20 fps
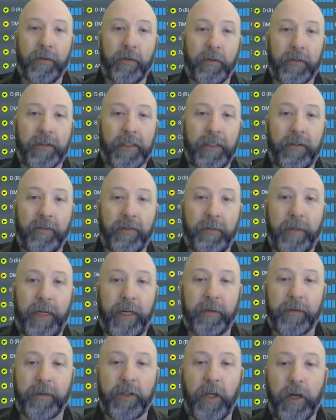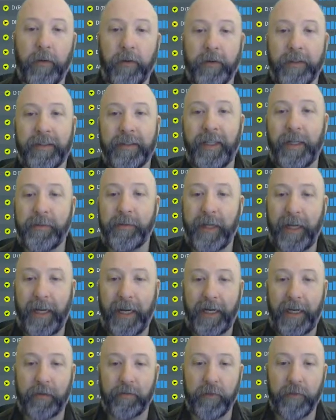we'll see from there. So, team
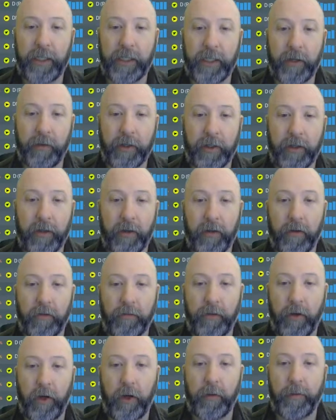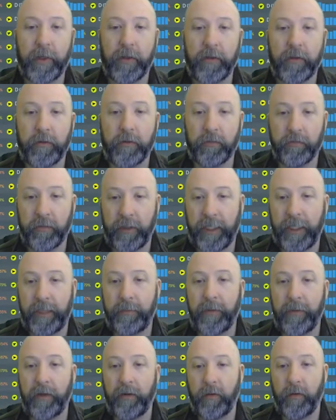today, Rico in goal, Vober,
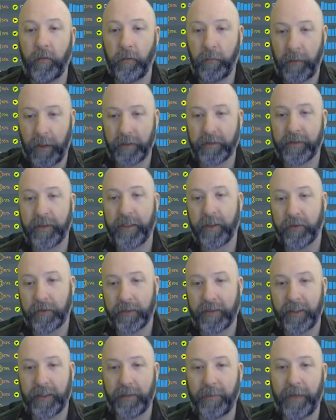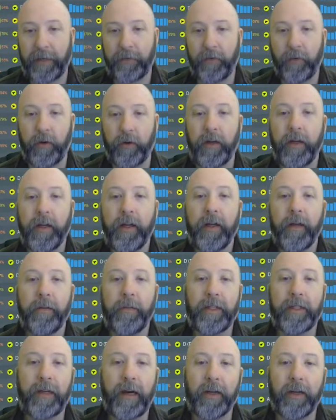Ream, Mawson, and Christie in the back 4,
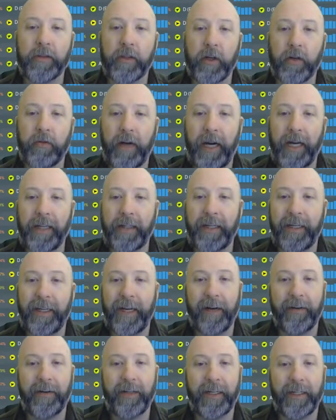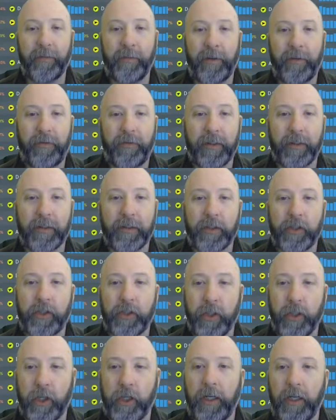McDonald, O'Reilly, and Kearney in the midfield,
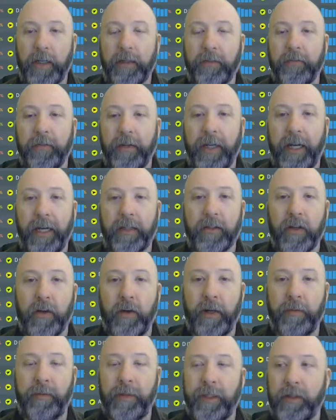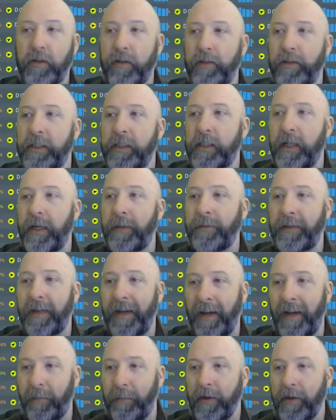Schürrle, Vieto, and Mitrovic up
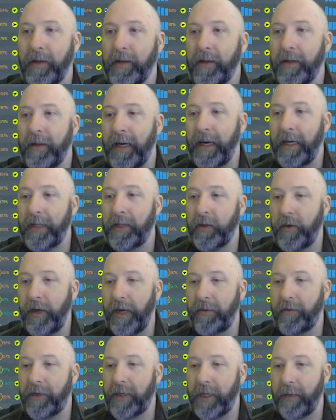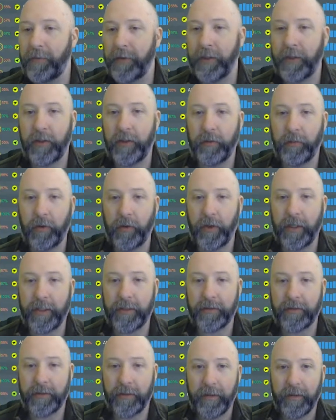top. I do have a couple of new
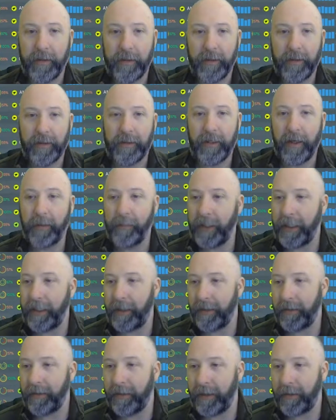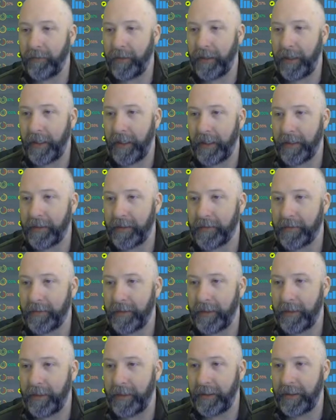boys coming in. I've got,
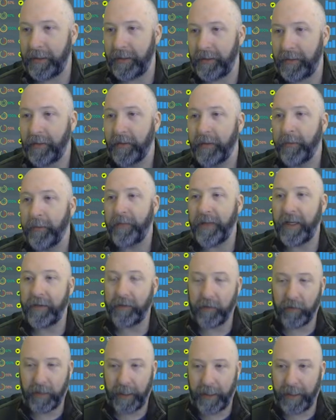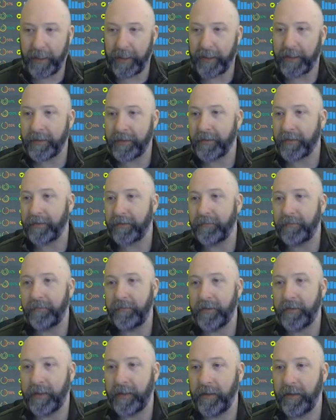David Rea is
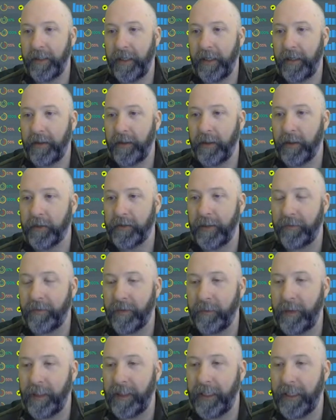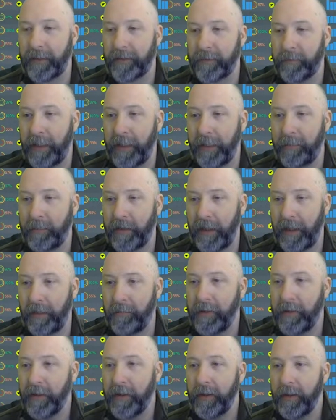still here. He'll definitely be getting some game
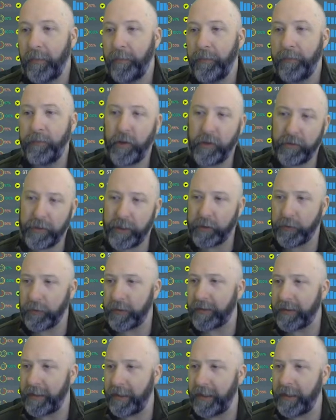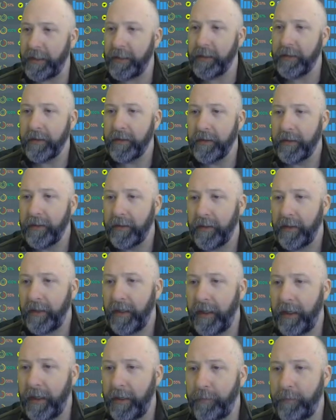time. Butic we'll see.
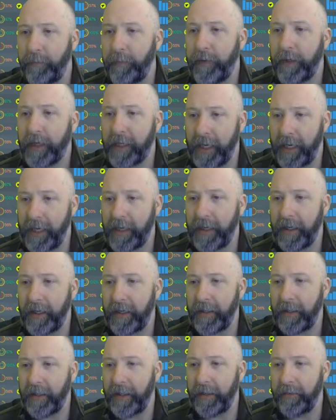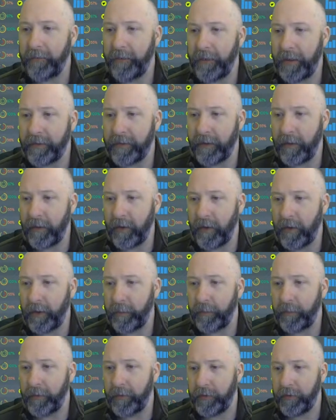Pereira and Fiete
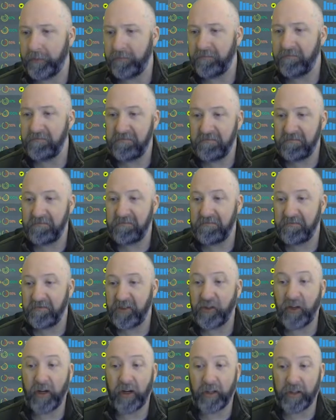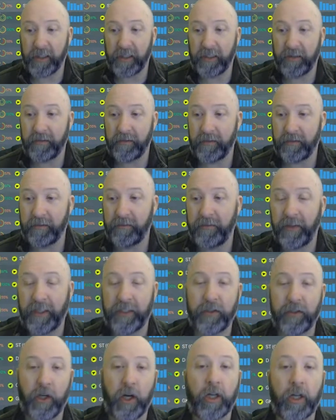Arp,
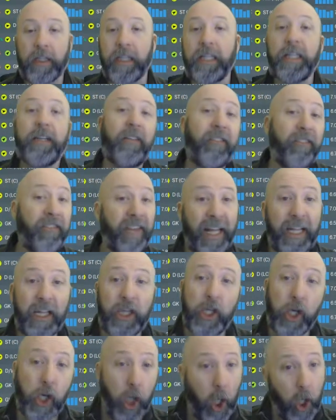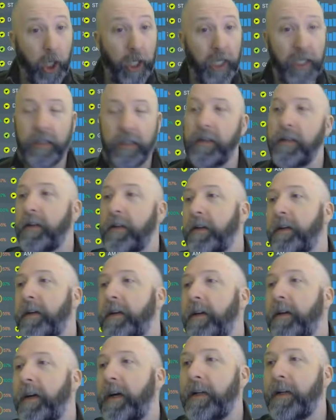Van Dronglen.
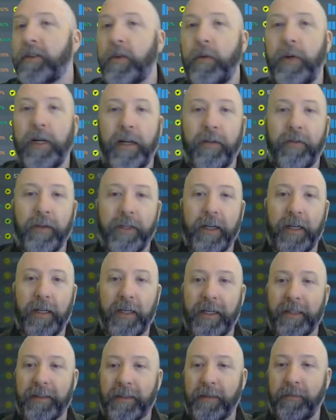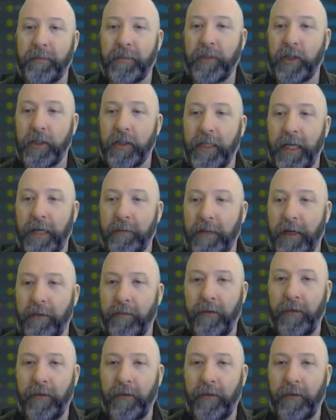So we are definitely going to get some good game time for